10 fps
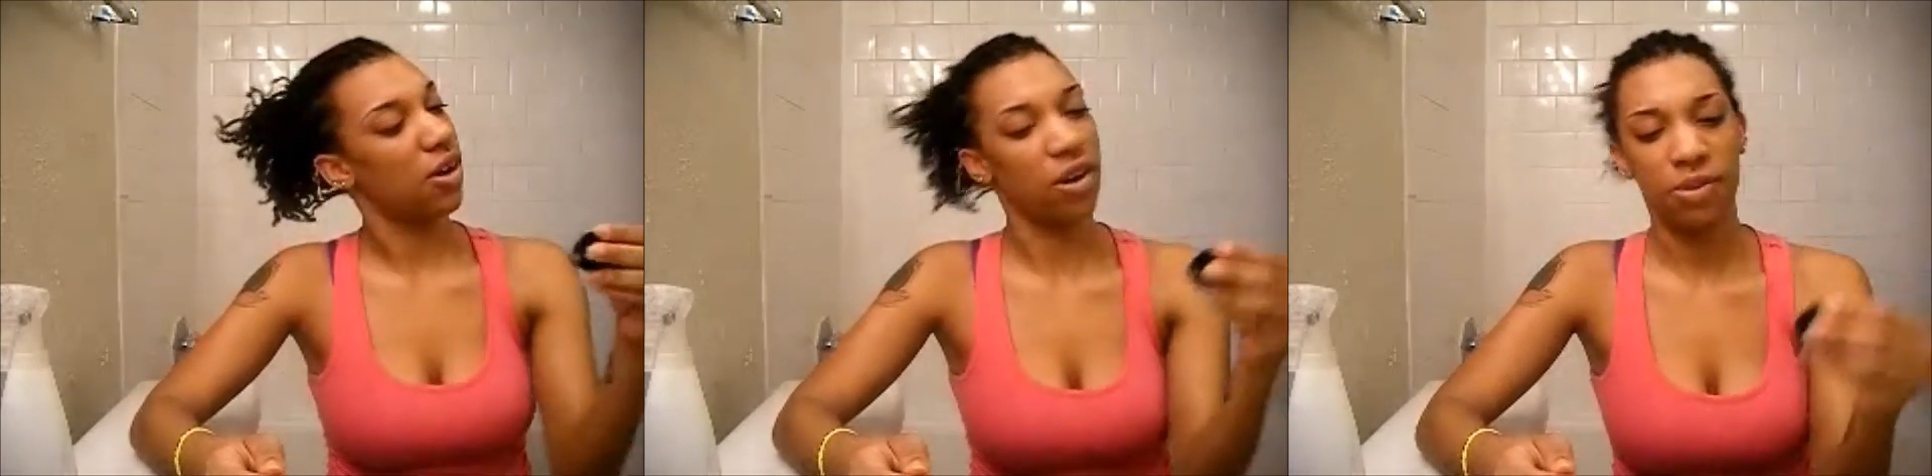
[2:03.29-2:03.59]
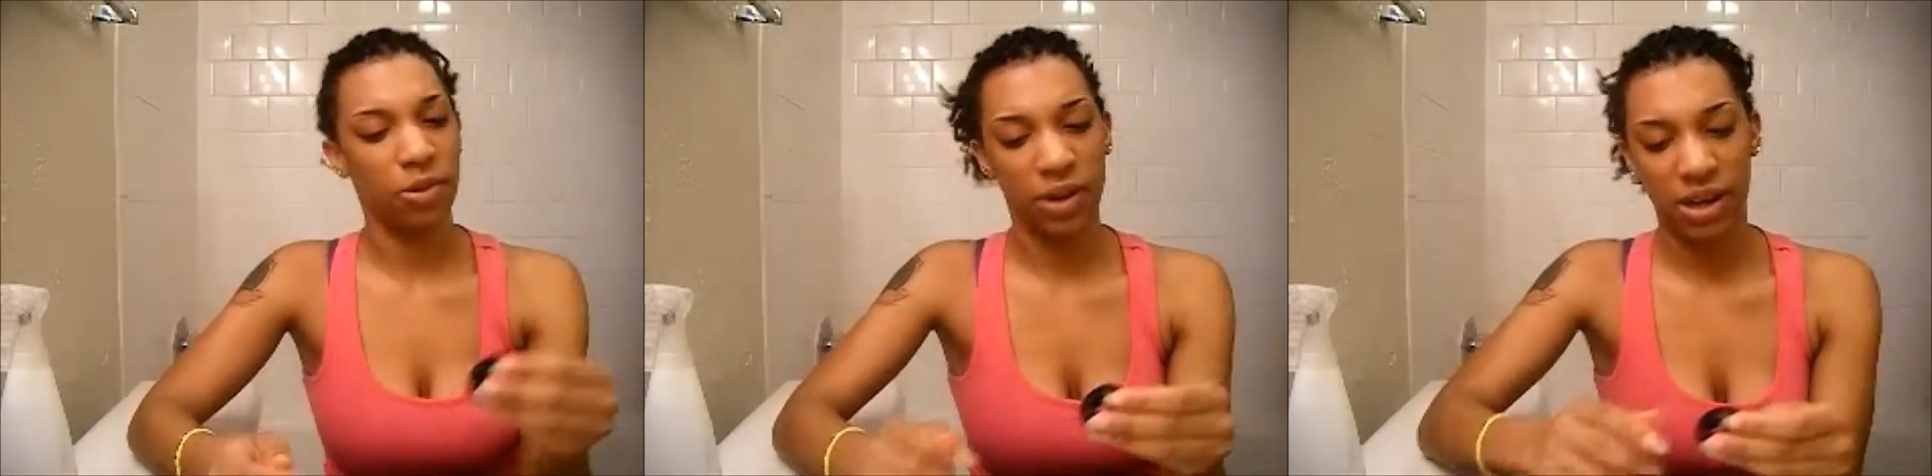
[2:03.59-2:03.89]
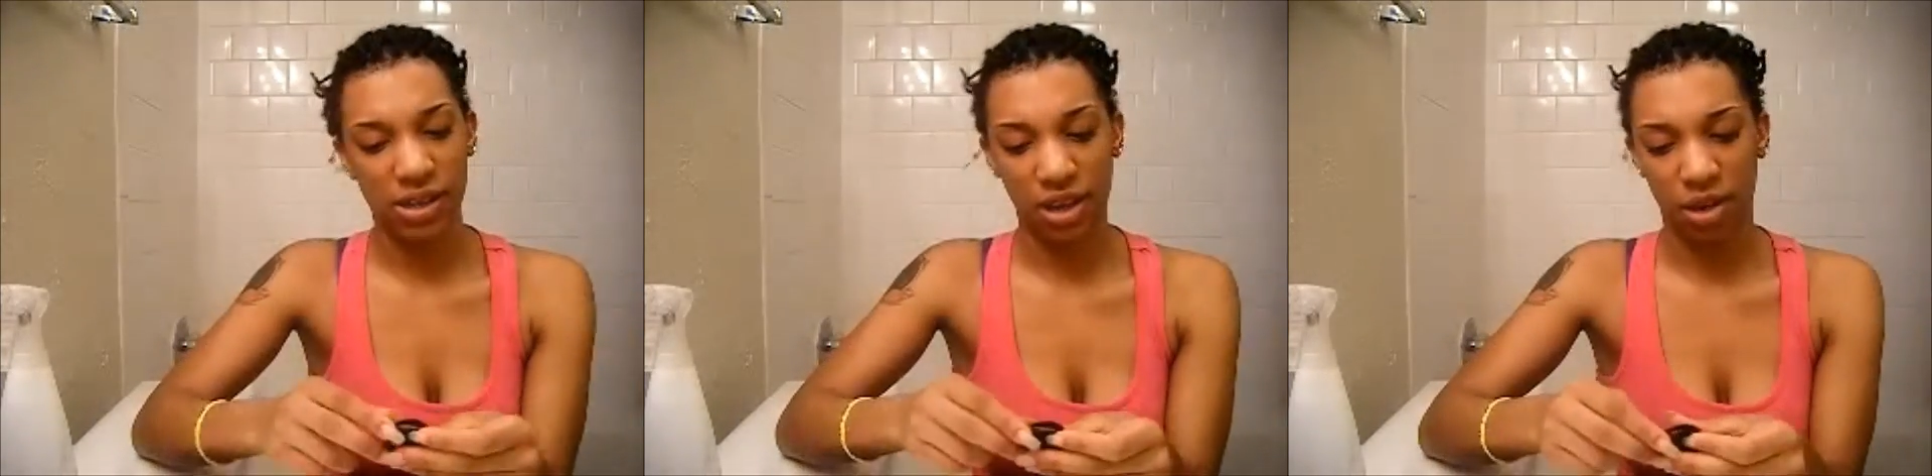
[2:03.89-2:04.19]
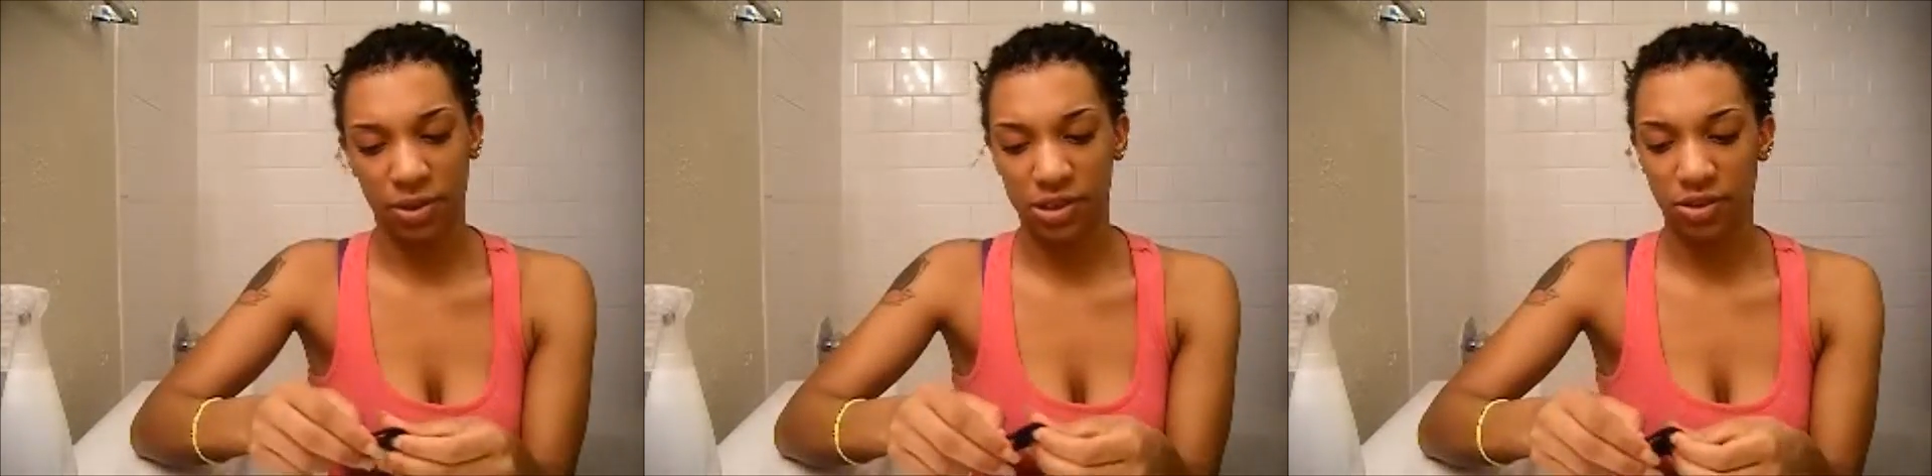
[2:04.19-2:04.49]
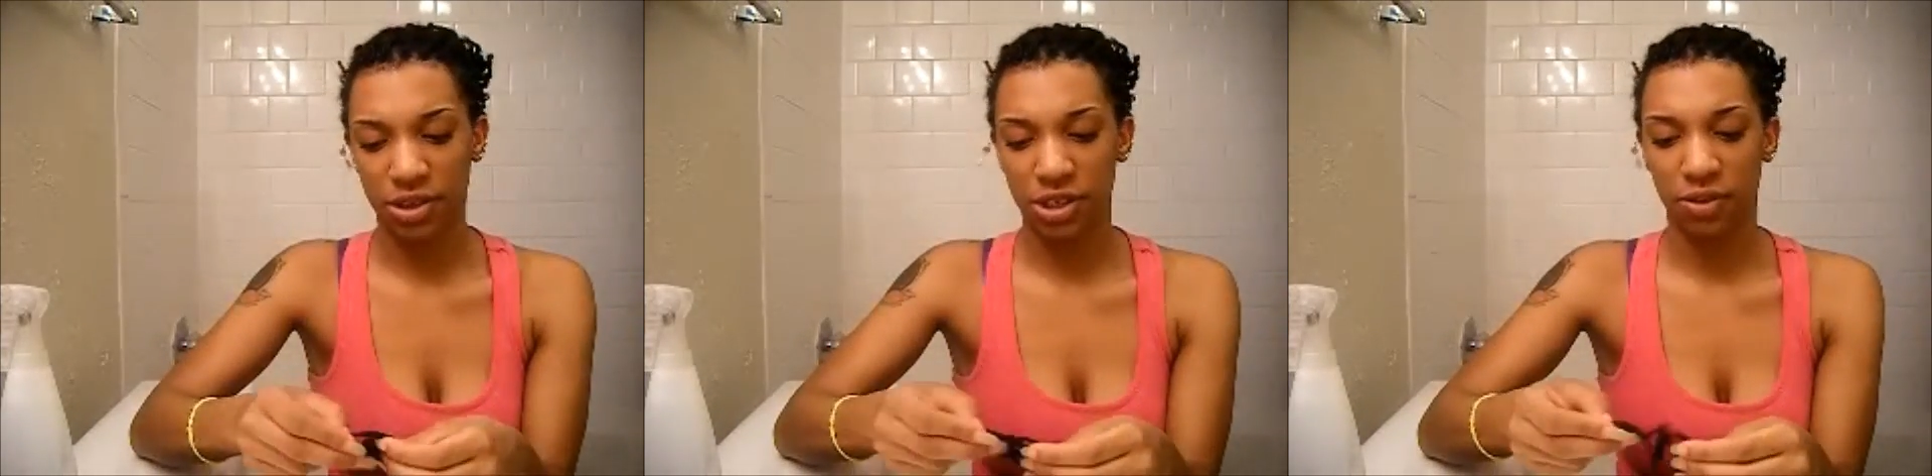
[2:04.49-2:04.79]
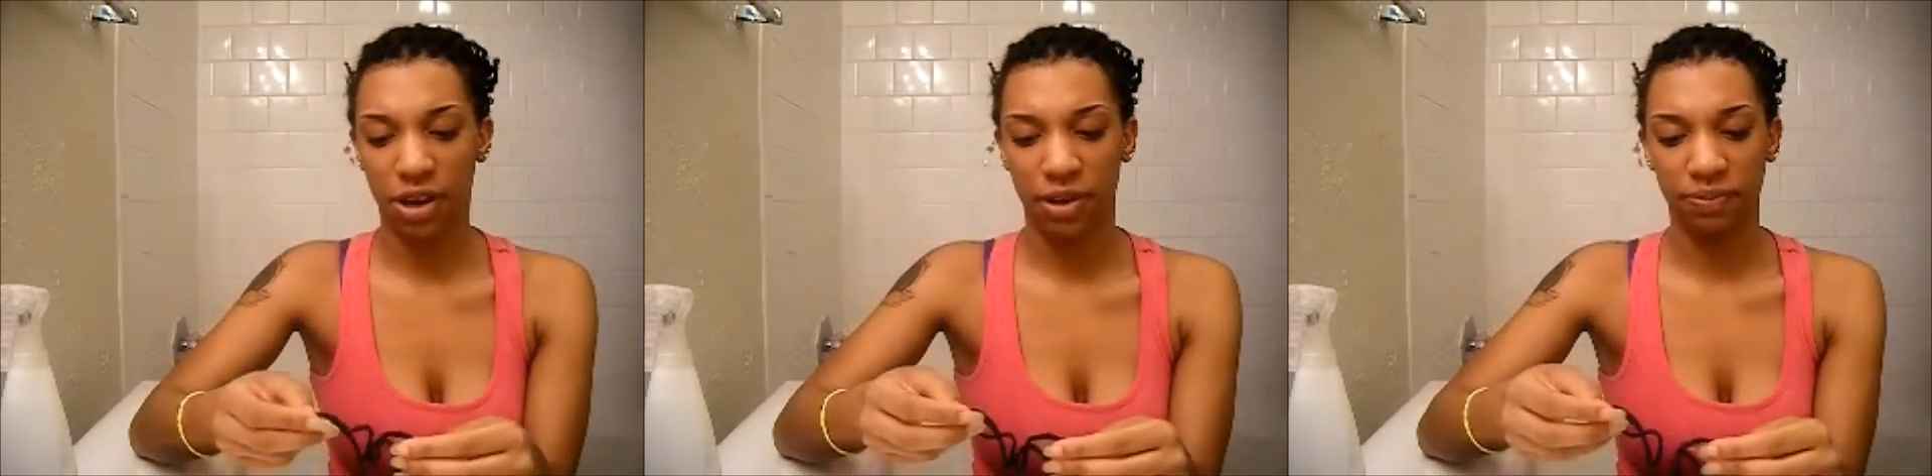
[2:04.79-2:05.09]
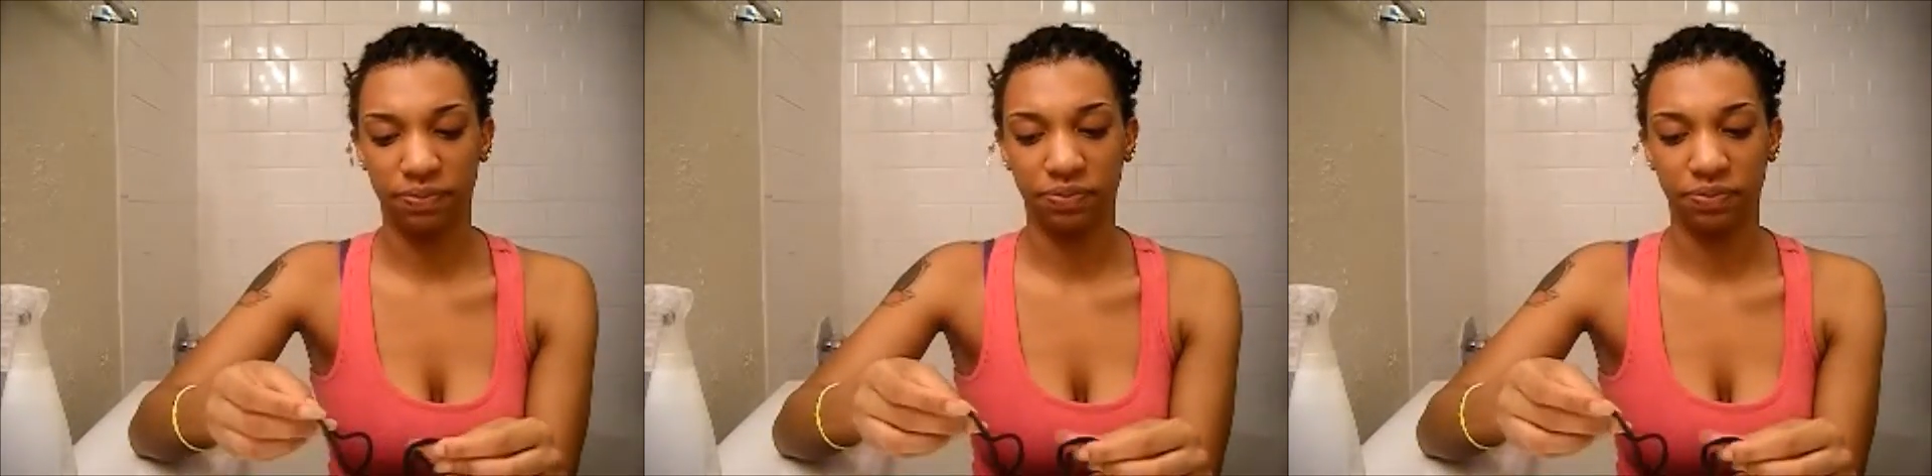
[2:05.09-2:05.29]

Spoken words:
a horrible way to take out my scrunchie, right?